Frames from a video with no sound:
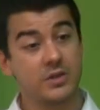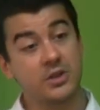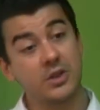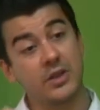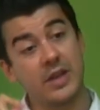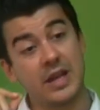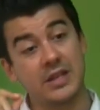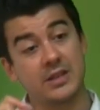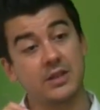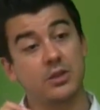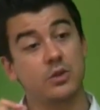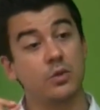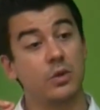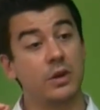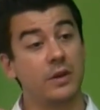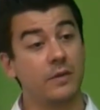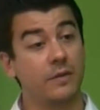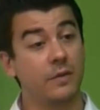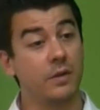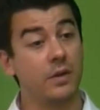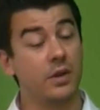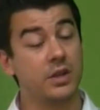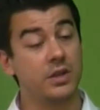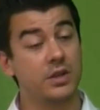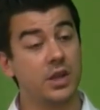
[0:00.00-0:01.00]
So that's the
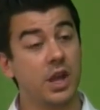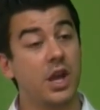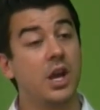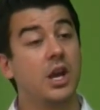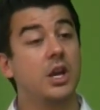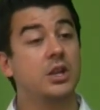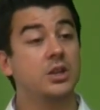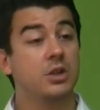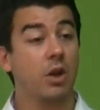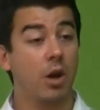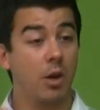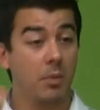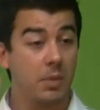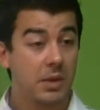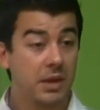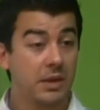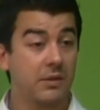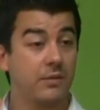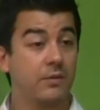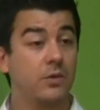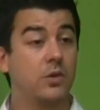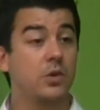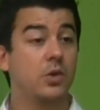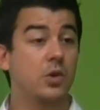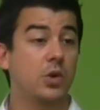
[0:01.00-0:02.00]
21st. So I'll be
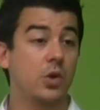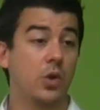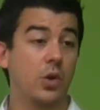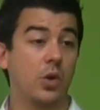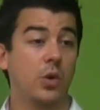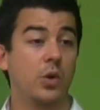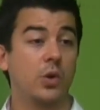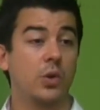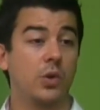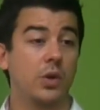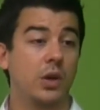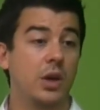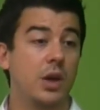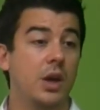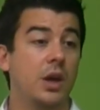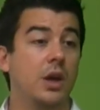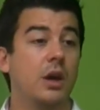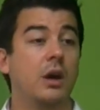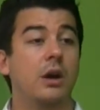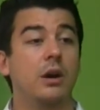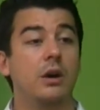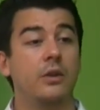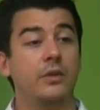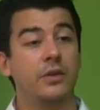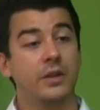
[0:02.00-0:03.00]
giving you a call
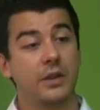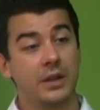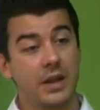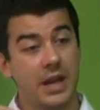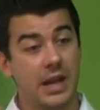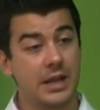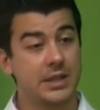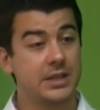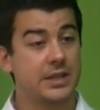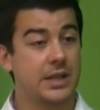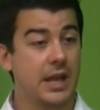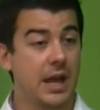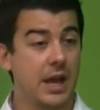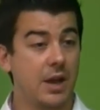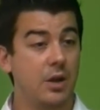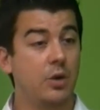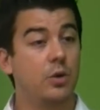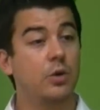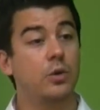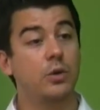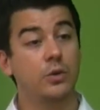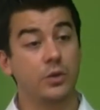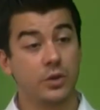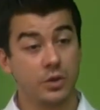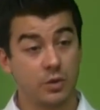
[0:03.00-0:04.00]
the next day,
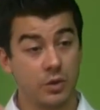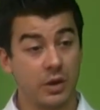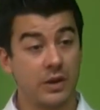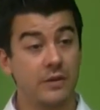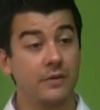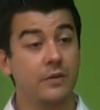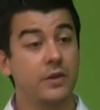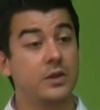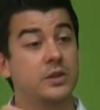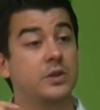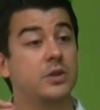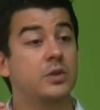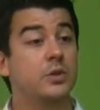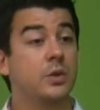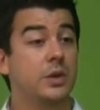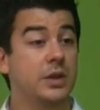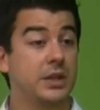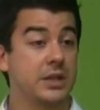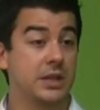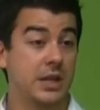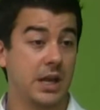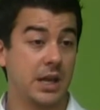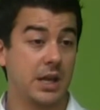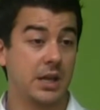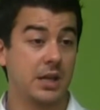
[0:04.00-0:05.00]
or the 21st
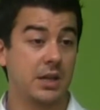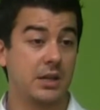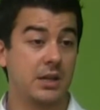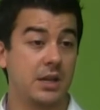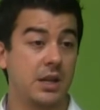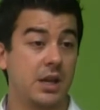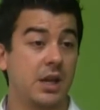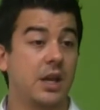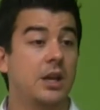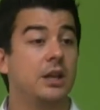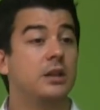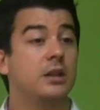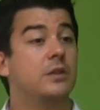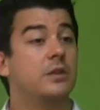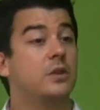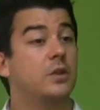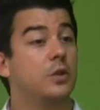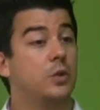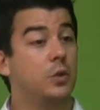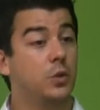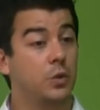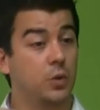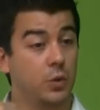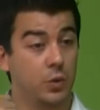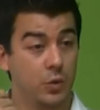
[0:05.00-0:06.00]
and 22nd,
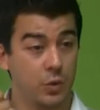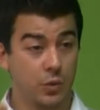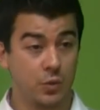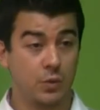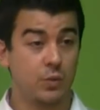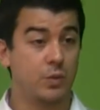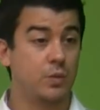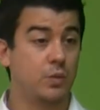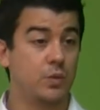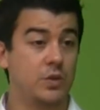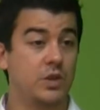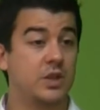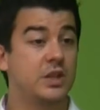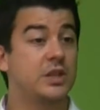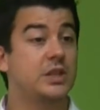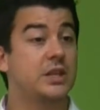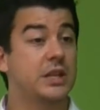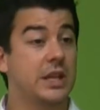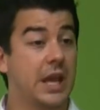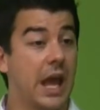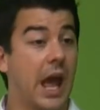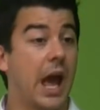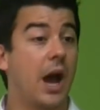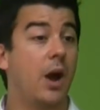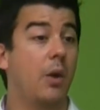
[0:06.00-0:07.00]
to
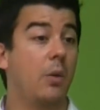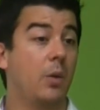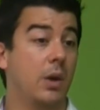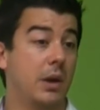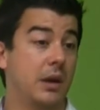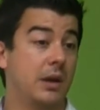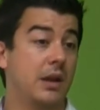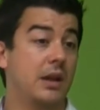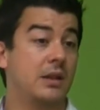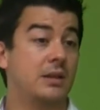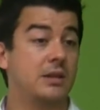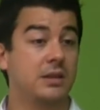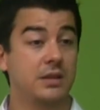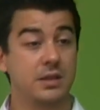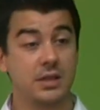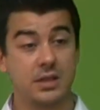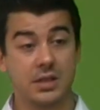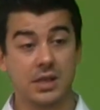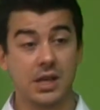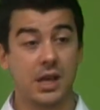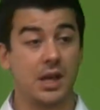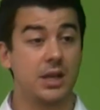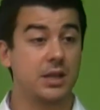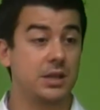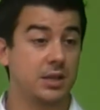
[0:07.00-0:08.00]
see how it went and to
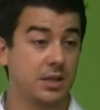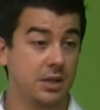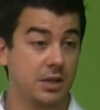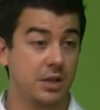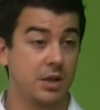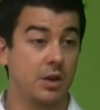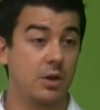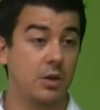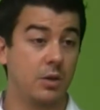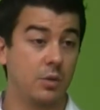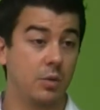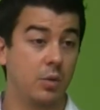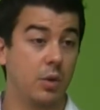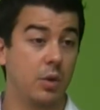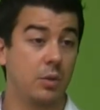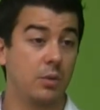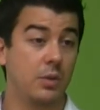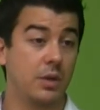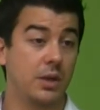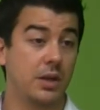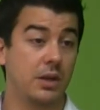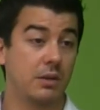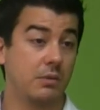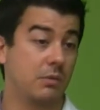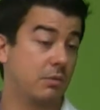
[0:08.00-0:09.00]
discuss,
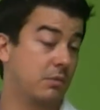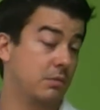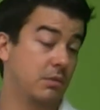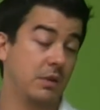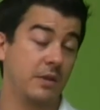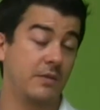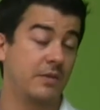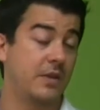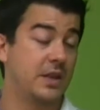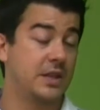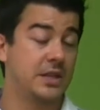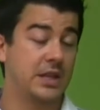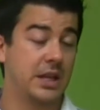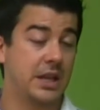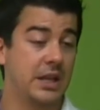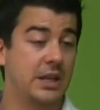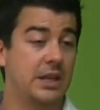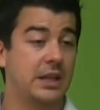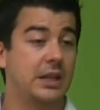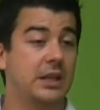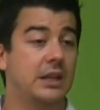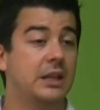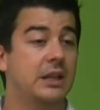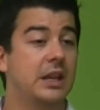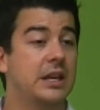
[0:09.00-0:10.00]
if there's
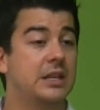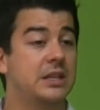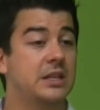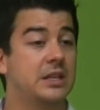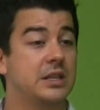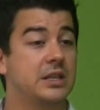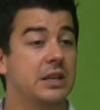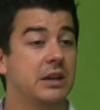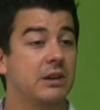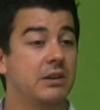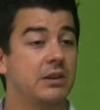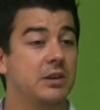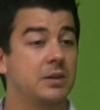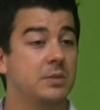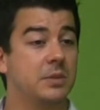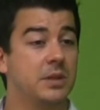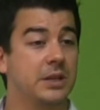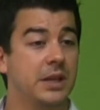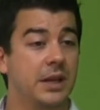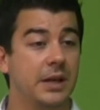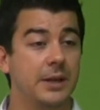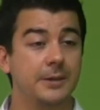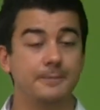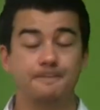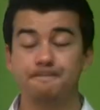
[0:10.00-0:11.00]
anything necessary to be
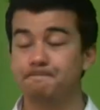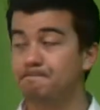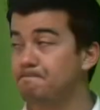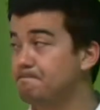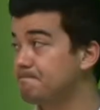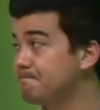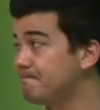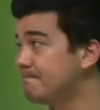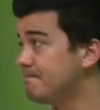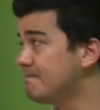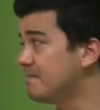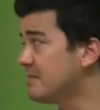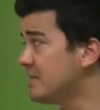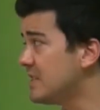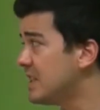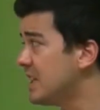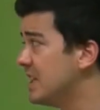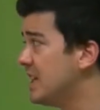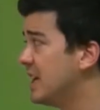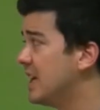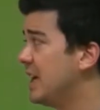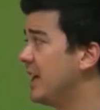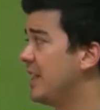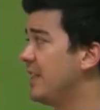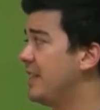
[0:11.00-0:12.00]
done.
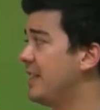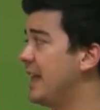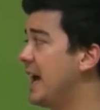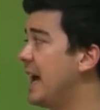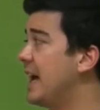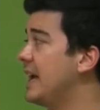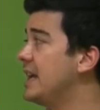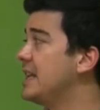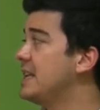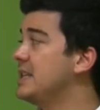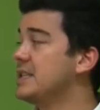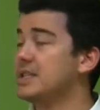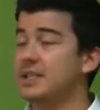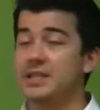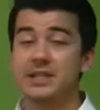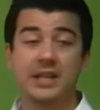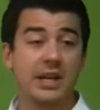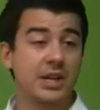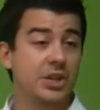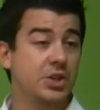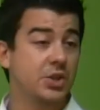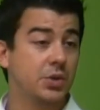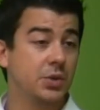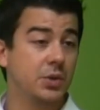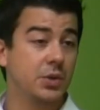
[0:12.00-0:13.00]
That is
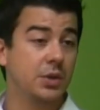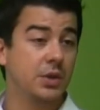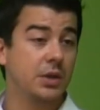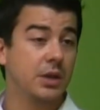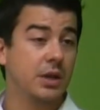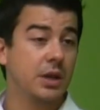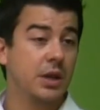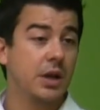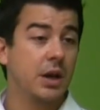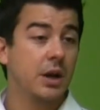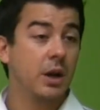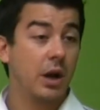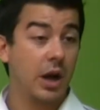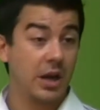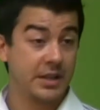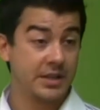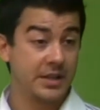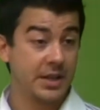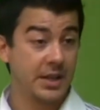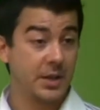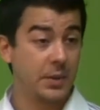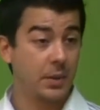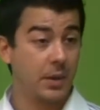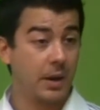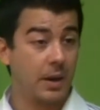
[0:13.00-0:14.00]
essential. I'll
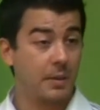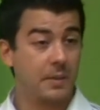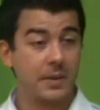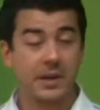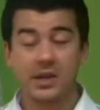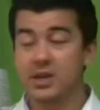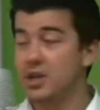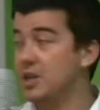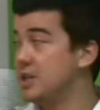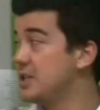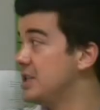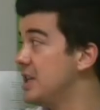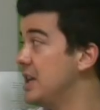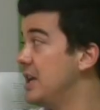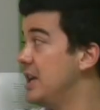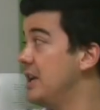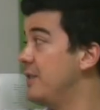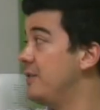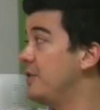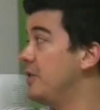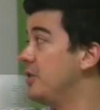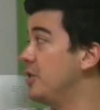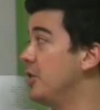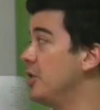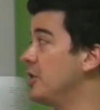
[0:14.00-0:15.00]
tell you why. Because
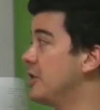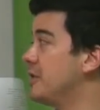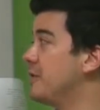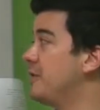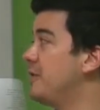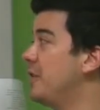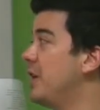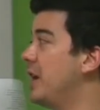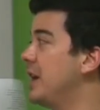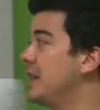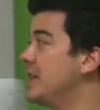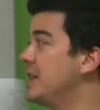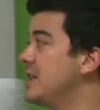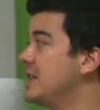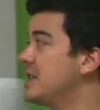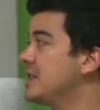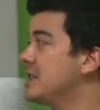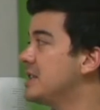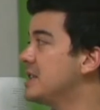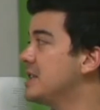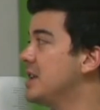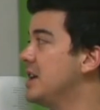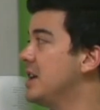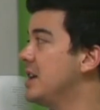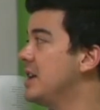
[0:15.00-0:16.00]
if you don't define
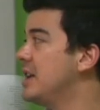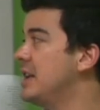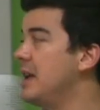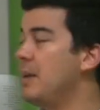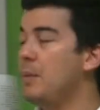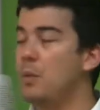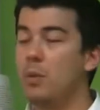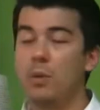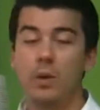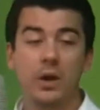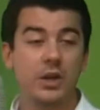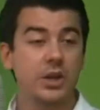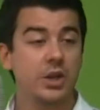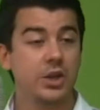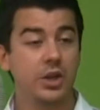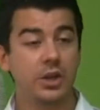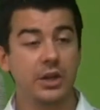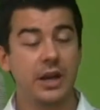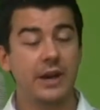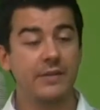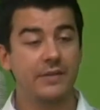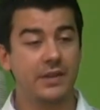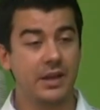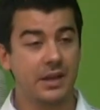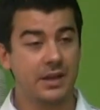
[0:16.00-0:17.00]
this, number one, you
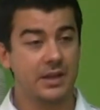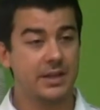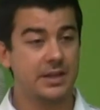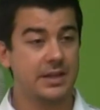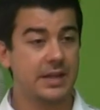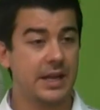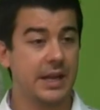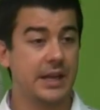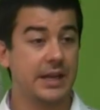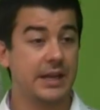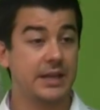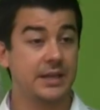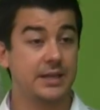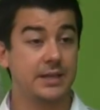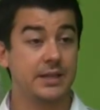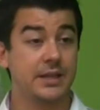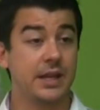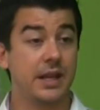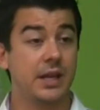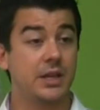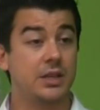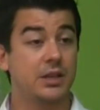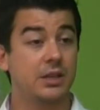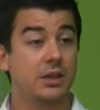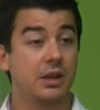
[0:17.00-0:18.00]
don't have the understanding as a
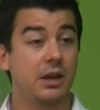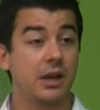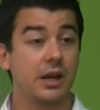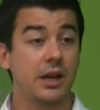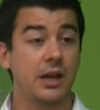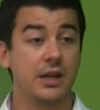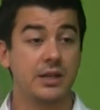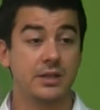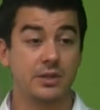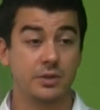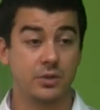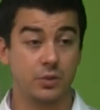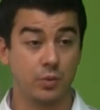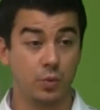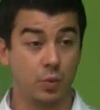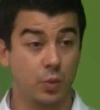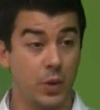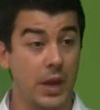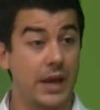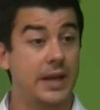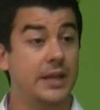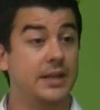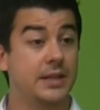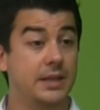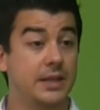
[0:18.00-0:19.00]
sales guy as to
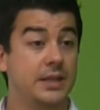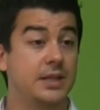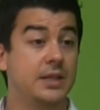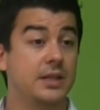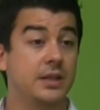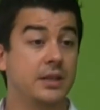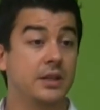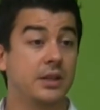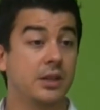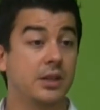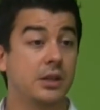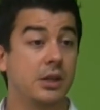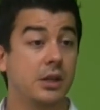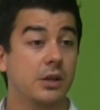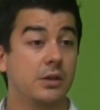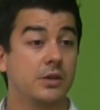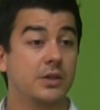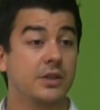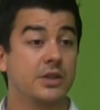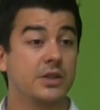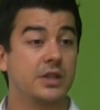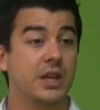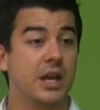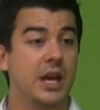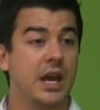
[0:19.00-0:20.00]
when this is going to
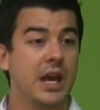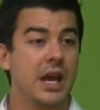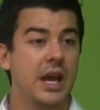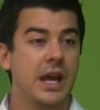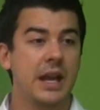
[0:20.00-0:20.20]
close.